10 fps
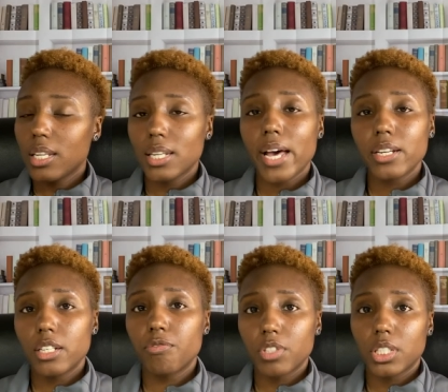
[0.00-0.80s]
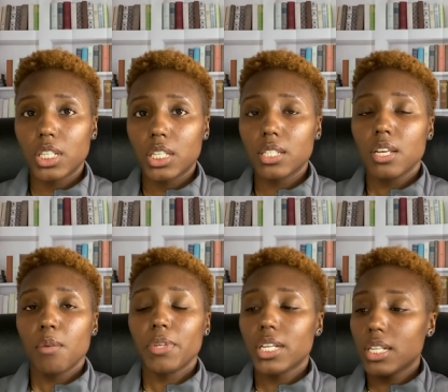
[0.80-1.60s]
lot of different things,
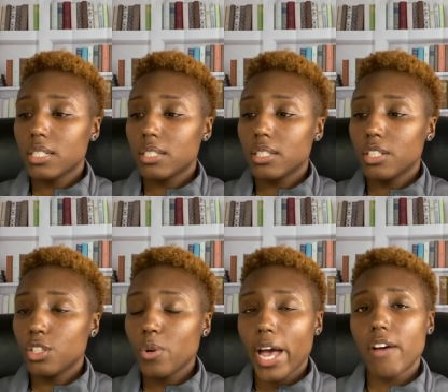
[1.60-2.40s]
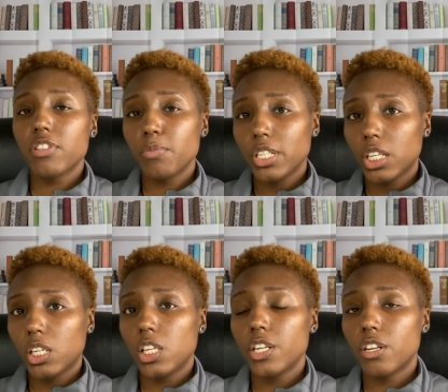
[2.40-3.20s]
because you have to be
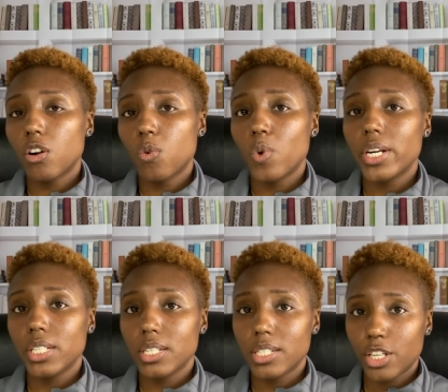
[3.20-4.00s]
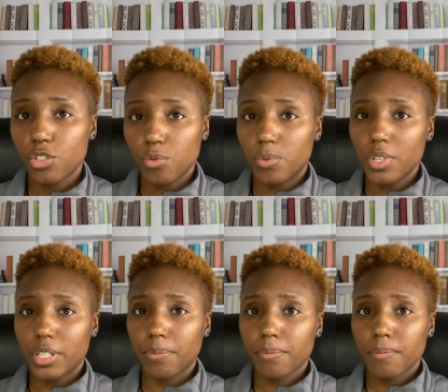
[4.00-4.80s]
clear on what it is that you want.
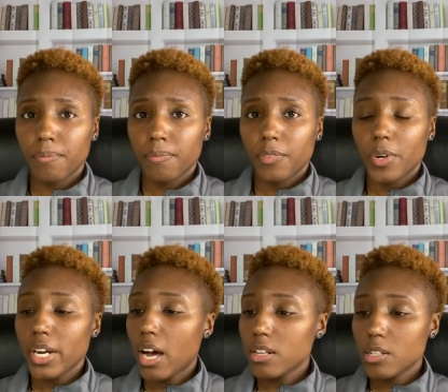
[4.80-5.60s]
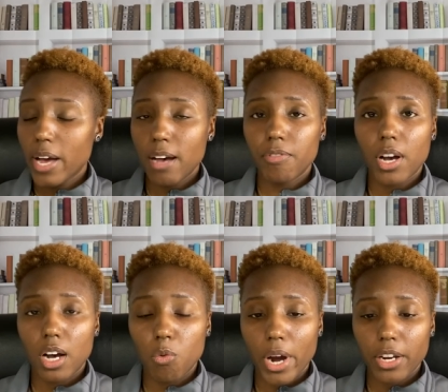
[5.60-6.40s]
All right, I also have
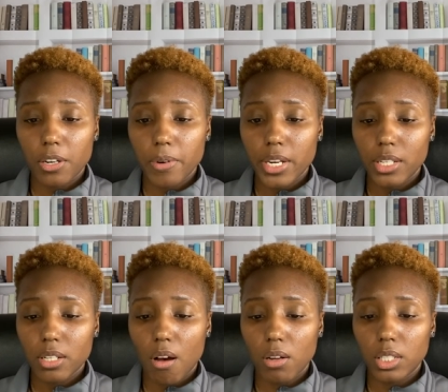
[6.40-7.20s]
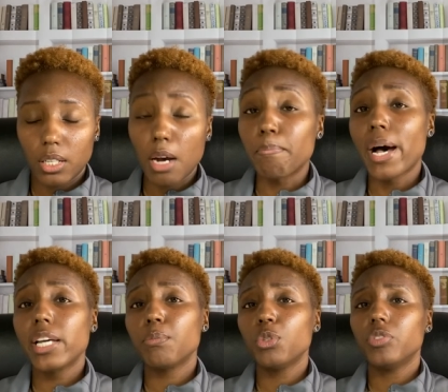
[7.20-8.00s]
a what I created is called a
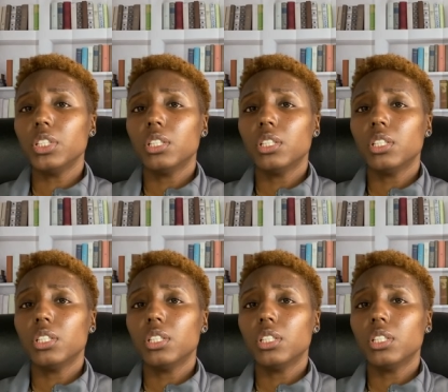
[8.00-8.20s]
mind movie.